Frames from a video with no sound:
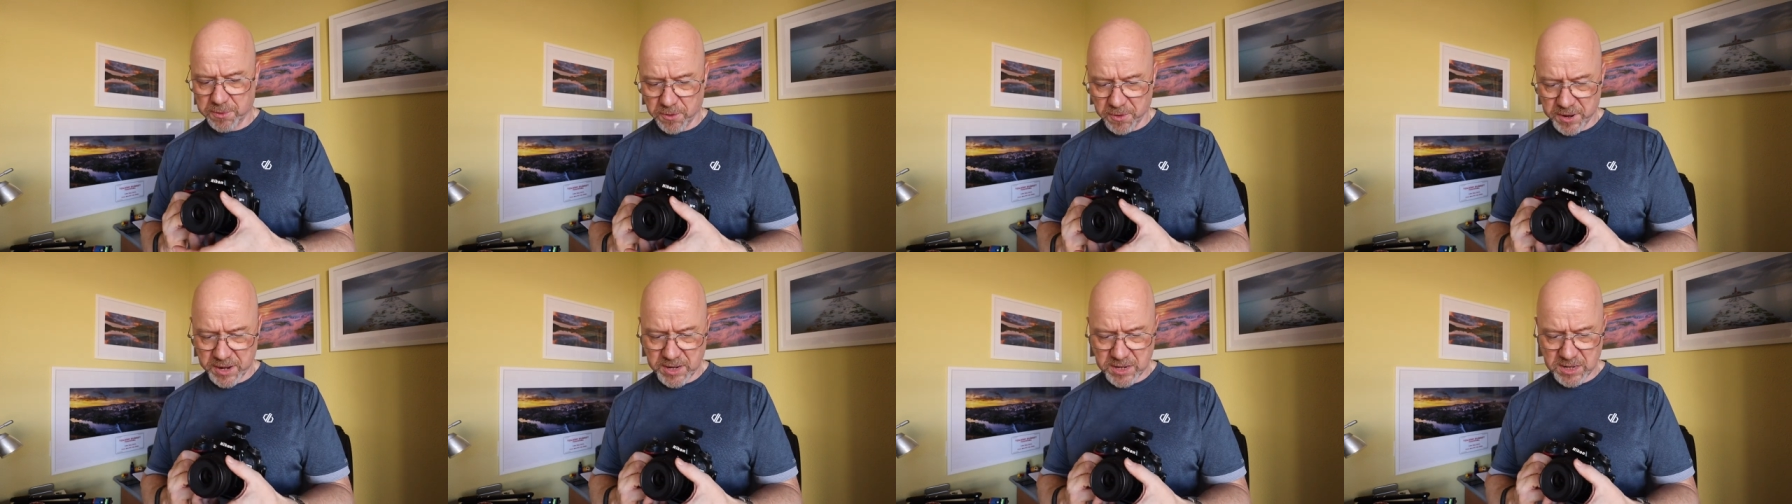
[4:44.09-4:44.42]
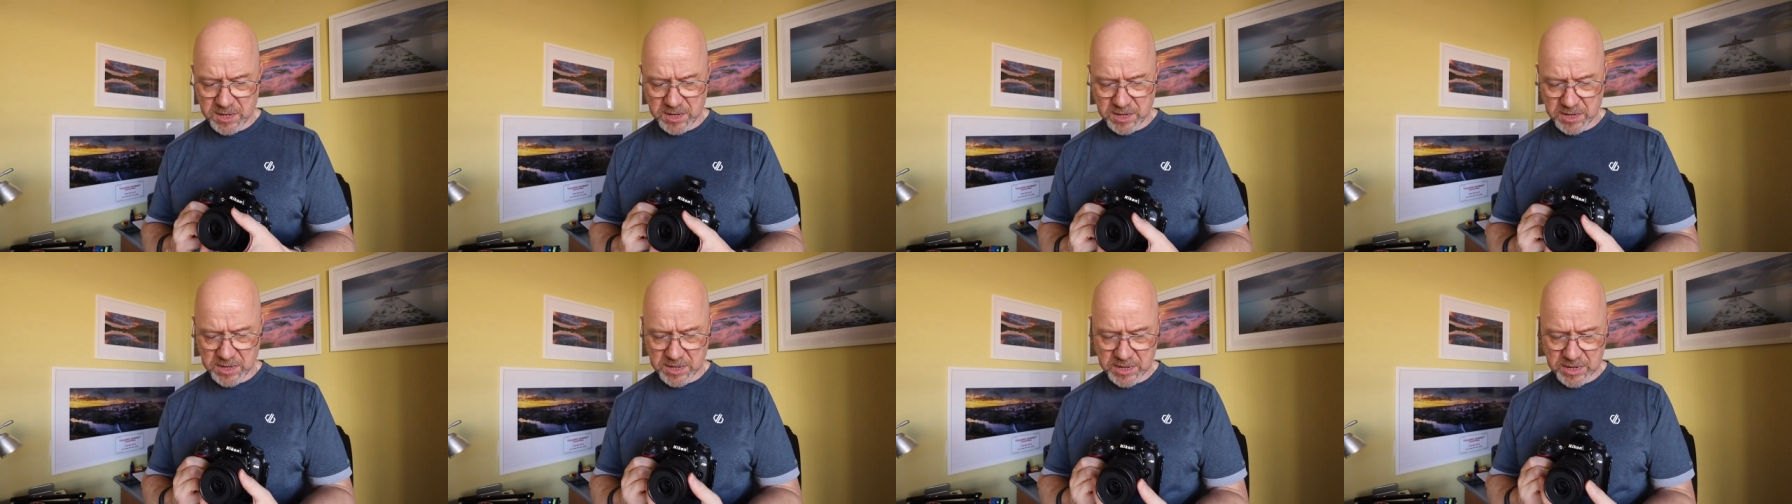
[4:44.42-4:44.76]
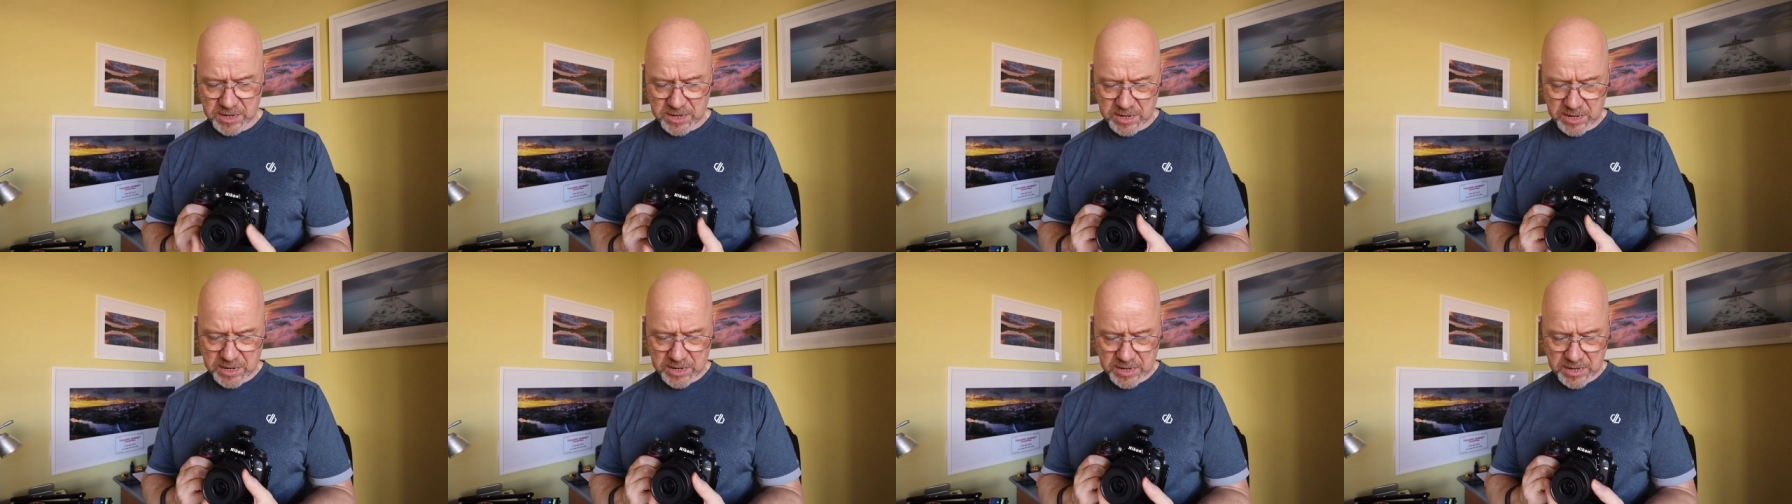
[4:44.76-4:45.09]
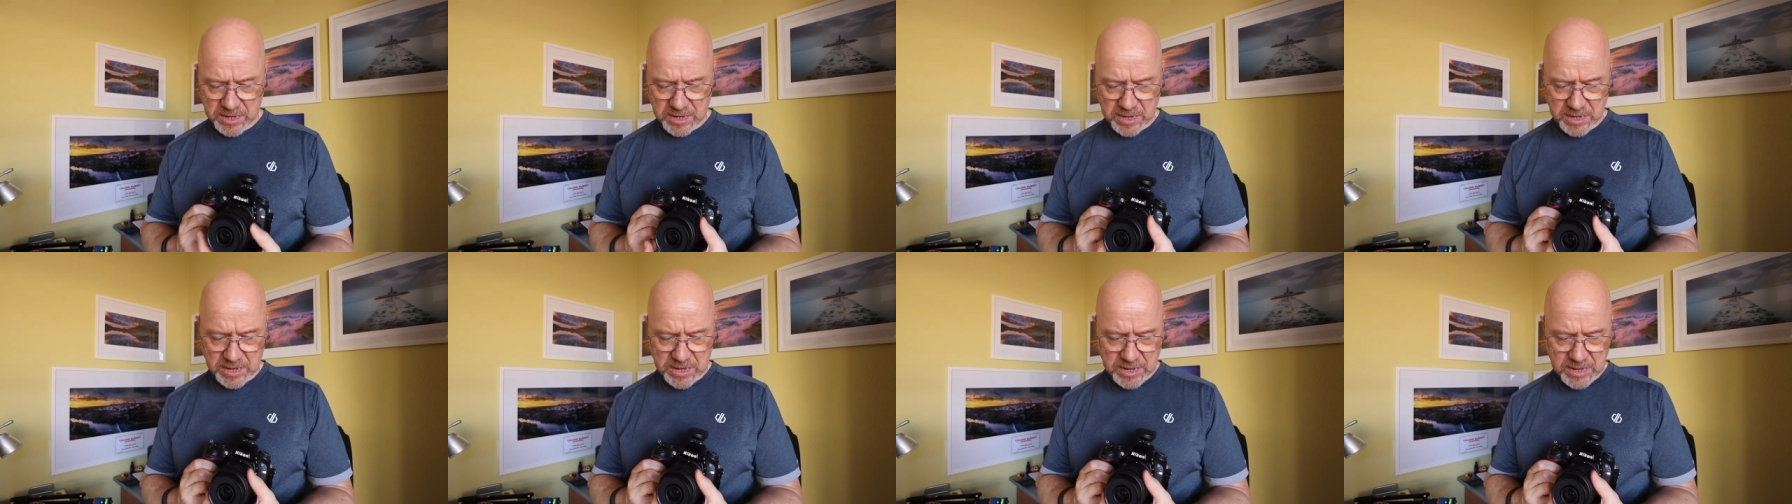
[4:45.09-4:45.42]
point
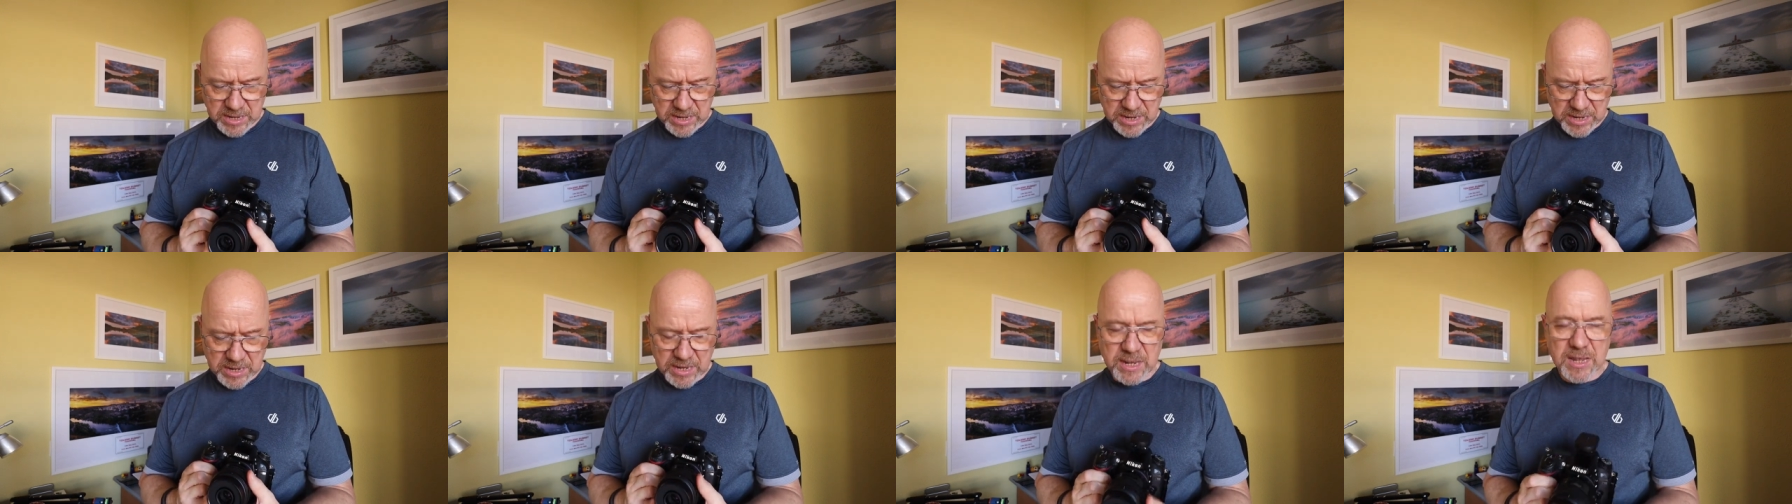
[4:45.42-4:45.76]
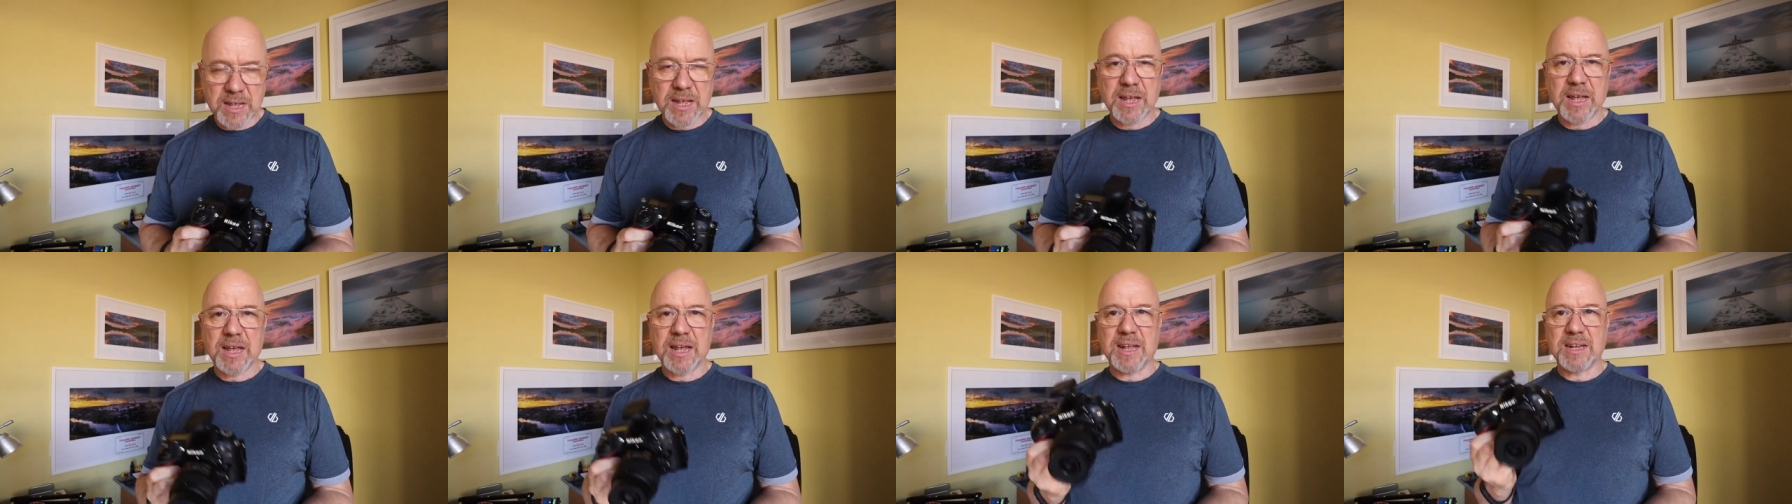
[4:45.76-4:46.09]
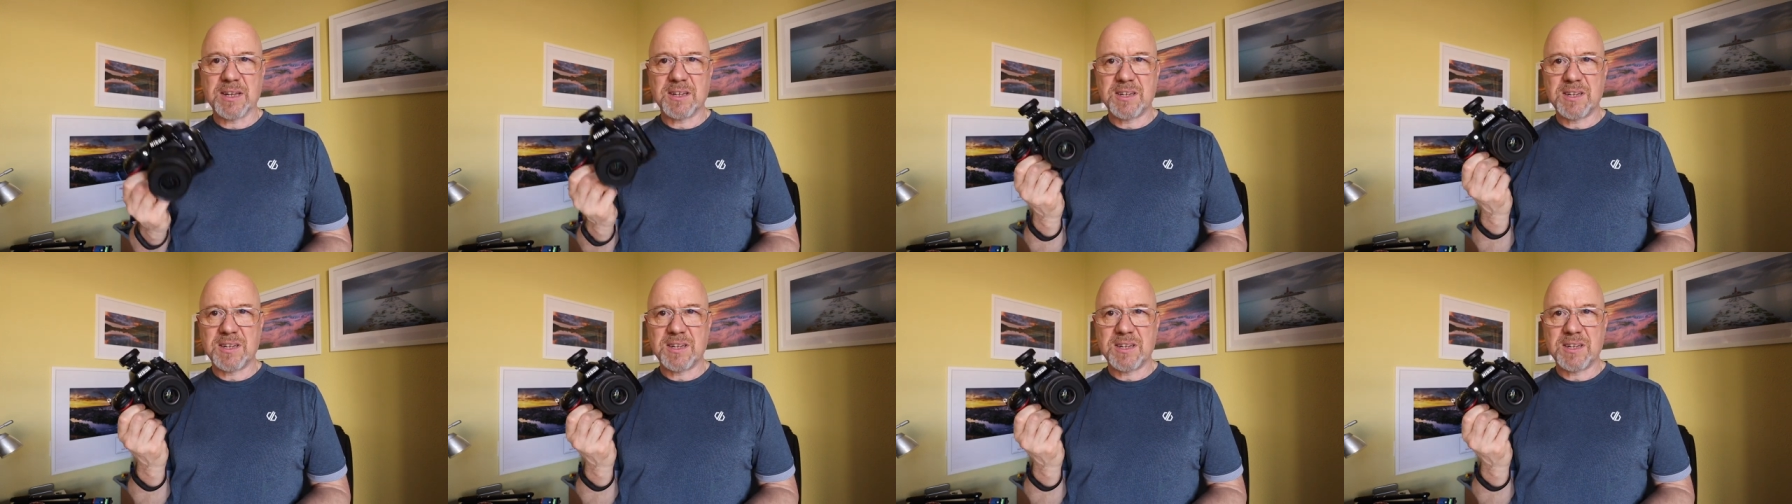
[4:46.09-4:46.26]
at